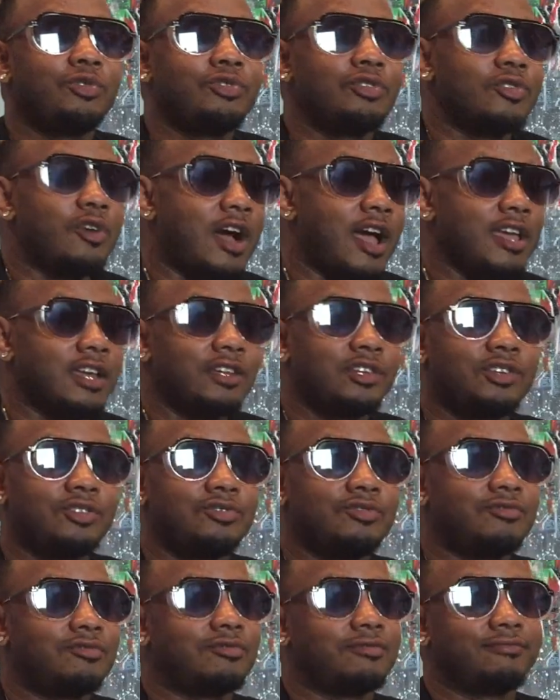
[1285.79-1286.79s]
You know how you
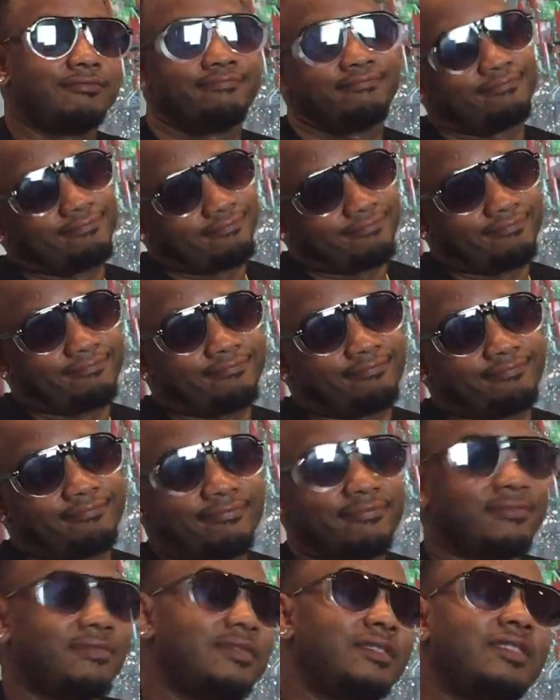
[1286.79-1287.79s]
do.
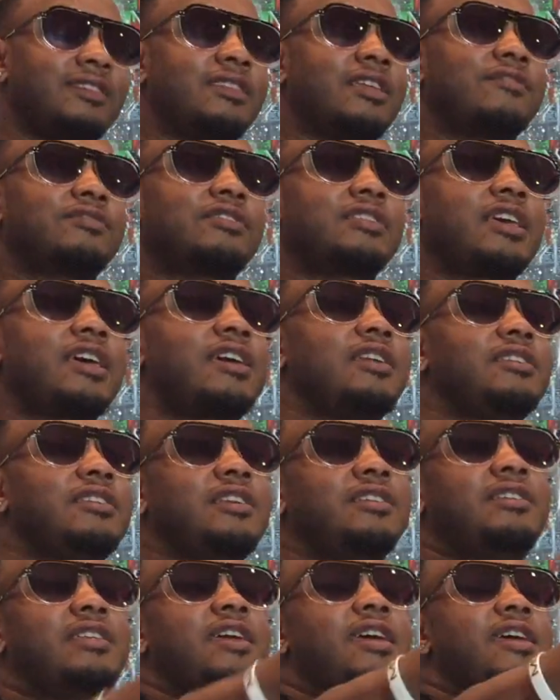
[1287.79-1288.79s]
Enough said.
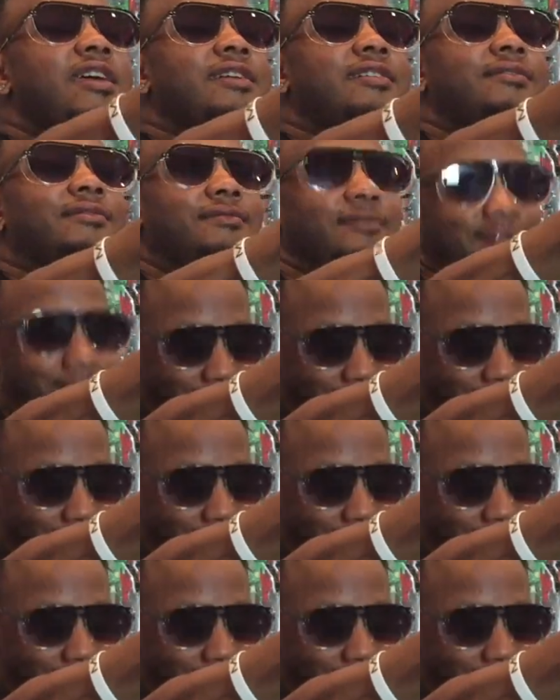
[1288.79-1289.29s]
You did.